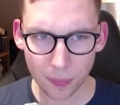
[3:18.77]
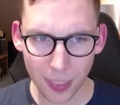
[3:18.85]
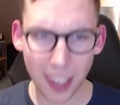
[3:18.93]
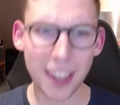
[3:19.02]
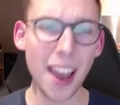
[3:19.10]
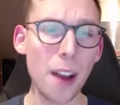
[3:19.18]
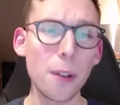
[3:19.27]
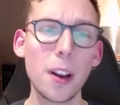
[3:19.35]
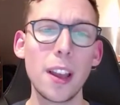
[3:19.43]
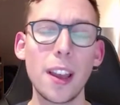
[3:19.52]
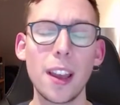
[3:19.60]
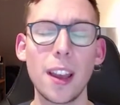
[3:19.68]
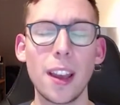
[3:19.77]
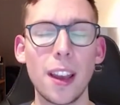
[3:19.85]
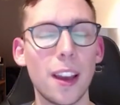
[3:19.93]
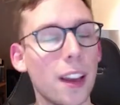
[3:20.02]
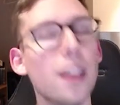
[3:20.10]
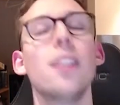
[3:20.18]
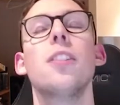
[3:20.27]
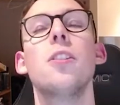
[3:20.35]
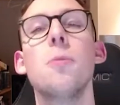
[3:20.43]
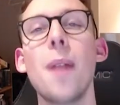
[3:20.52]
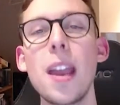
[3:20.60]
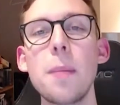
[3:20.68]
Now, you
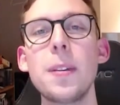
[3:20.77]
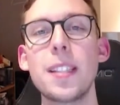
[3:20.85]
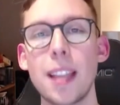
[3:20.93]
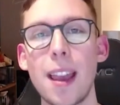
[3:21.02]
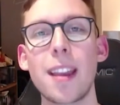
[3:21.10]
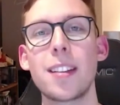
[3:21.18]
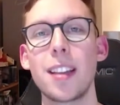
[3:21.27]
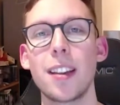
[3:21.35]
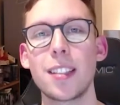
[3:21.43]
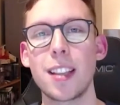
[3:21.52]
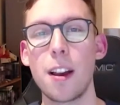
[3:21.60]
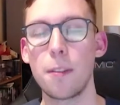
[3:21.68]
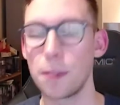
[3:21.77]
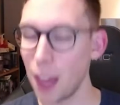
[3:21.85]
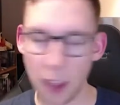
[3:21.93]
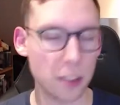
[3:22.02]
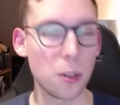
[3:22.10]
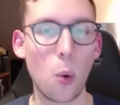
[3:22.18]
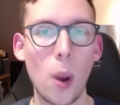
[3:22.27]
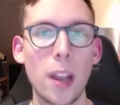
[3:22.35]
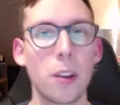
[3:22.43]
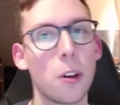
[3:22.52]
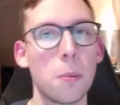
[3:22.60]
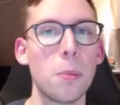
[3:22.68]
may be saying to yourself, that's all well
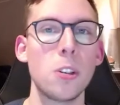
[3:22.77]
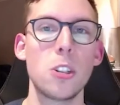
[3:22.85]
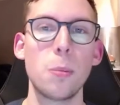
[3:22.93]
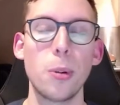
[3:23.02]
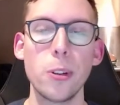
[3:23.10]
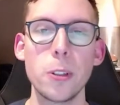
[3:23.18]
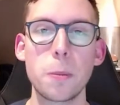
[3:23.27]
and good, Munchables,